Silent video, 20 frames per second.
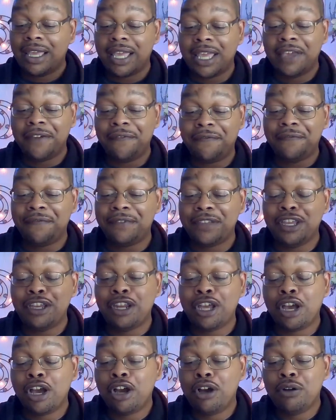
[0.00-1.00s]

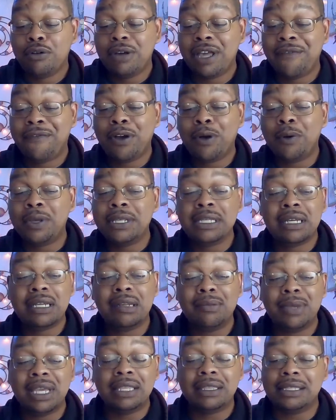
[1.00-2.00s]
If I wasn't
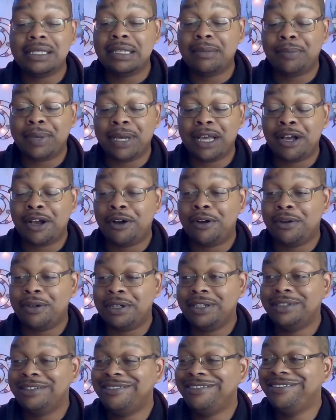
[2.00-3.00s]
gonna make this about,
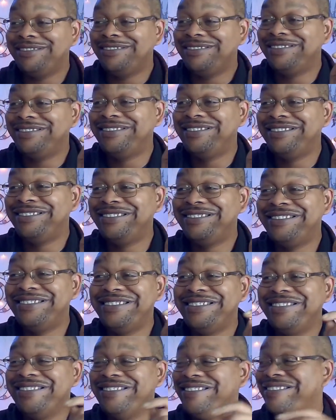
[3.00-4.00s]

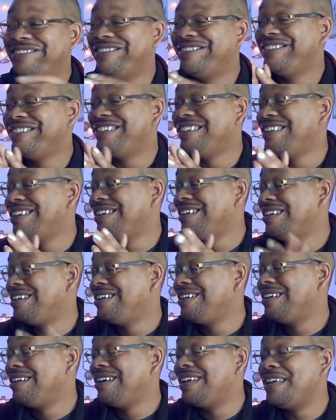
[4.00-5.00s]
if
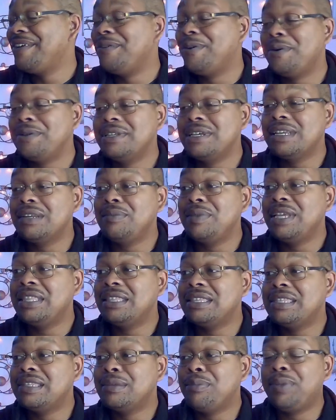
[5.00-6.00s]
I wasn't gonna make
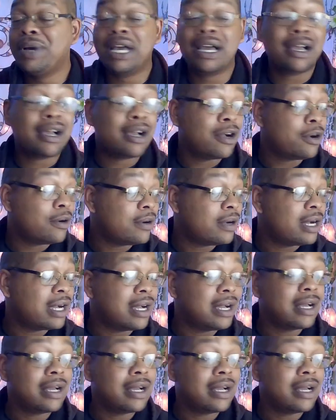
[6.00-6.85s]
this about